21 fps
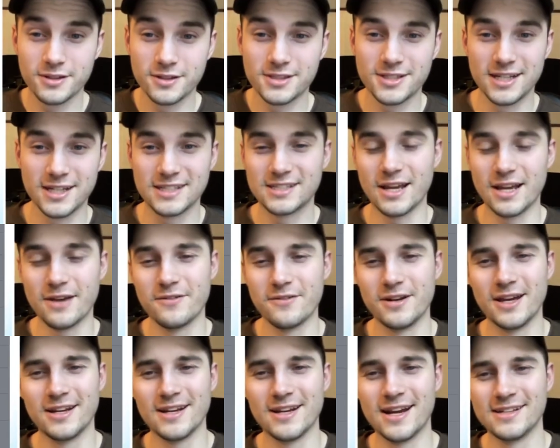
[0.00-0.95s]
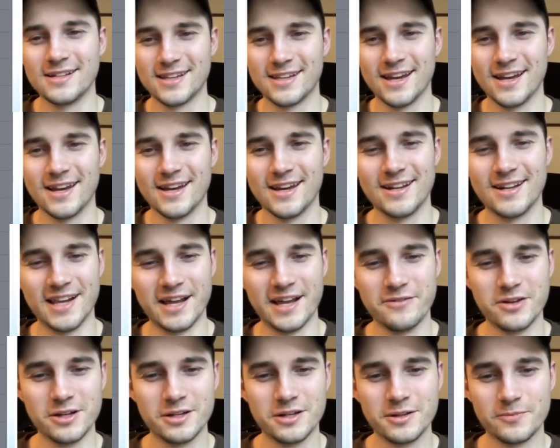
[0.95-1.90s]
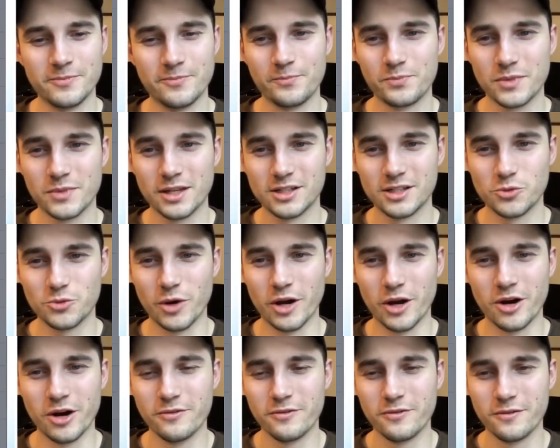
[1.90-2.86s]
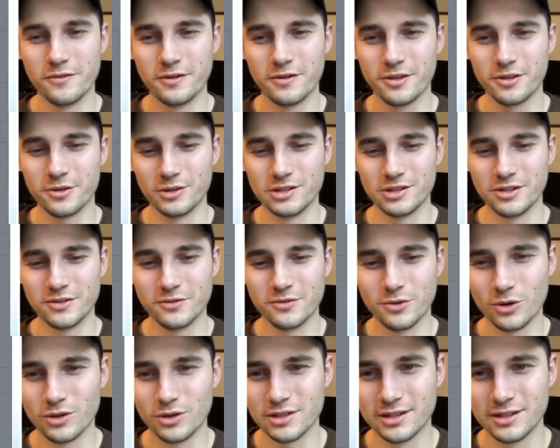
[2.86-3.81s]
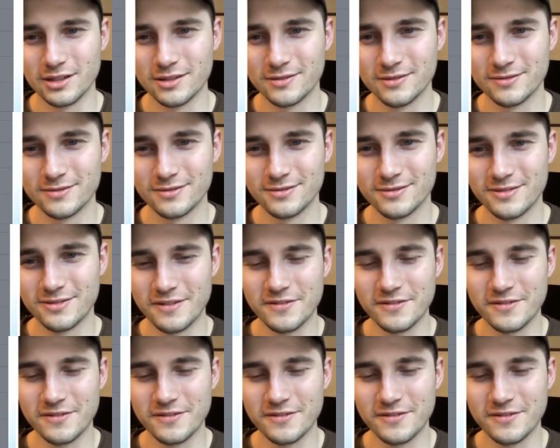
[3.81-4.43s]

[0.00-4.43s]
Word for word: if you would like to create amazing real-time audio or video presentations with your PDF